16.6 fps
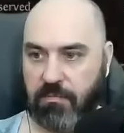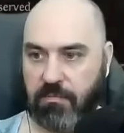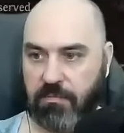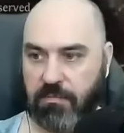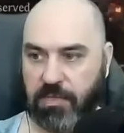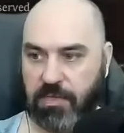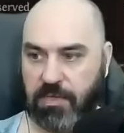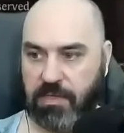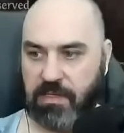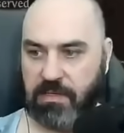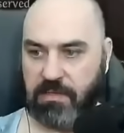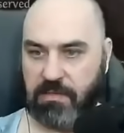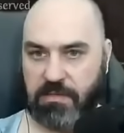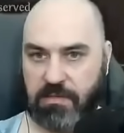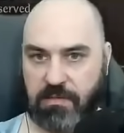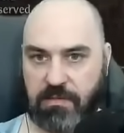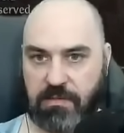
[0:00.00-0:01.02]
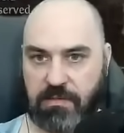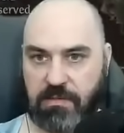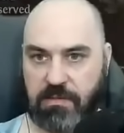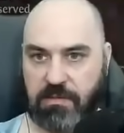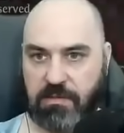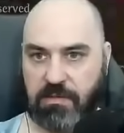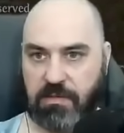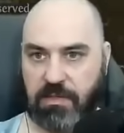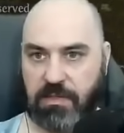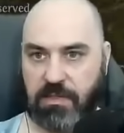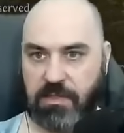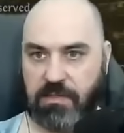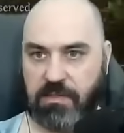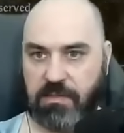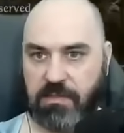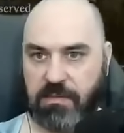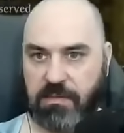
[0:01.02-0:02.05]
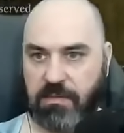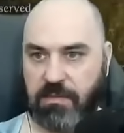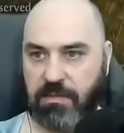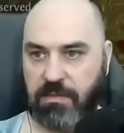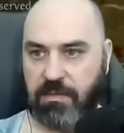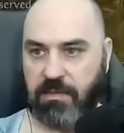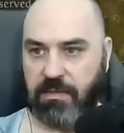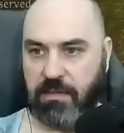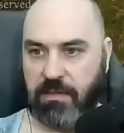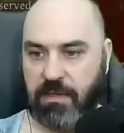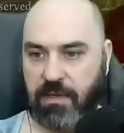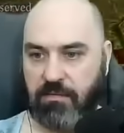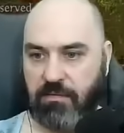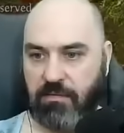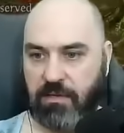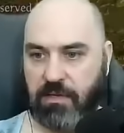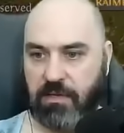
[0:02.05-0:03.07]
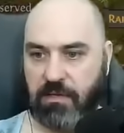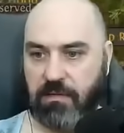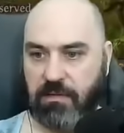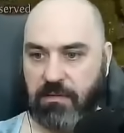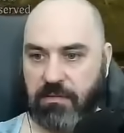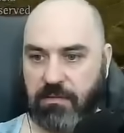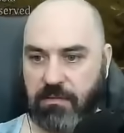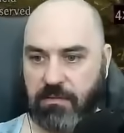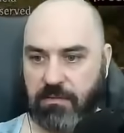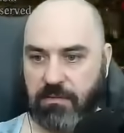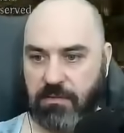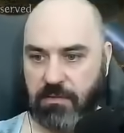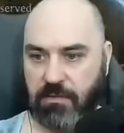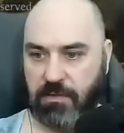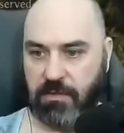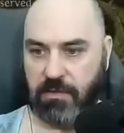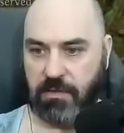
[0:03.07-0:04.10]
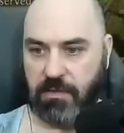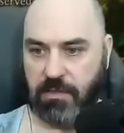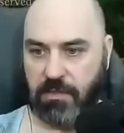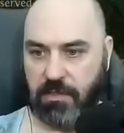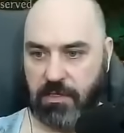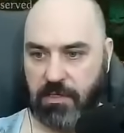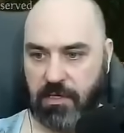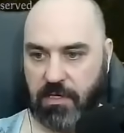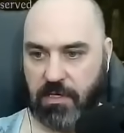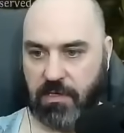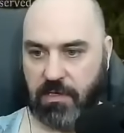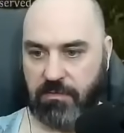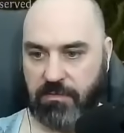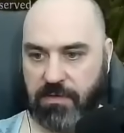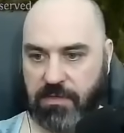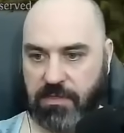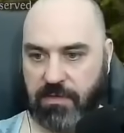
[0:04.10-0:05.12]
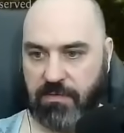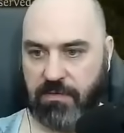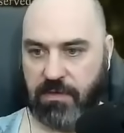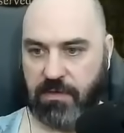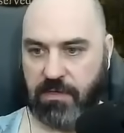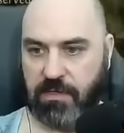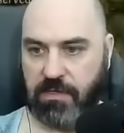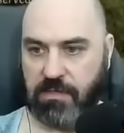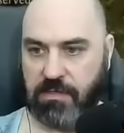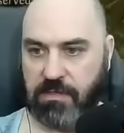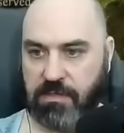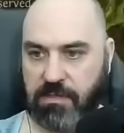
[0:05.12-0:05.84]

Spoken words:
But this just deletes everything. All of the stuff and things.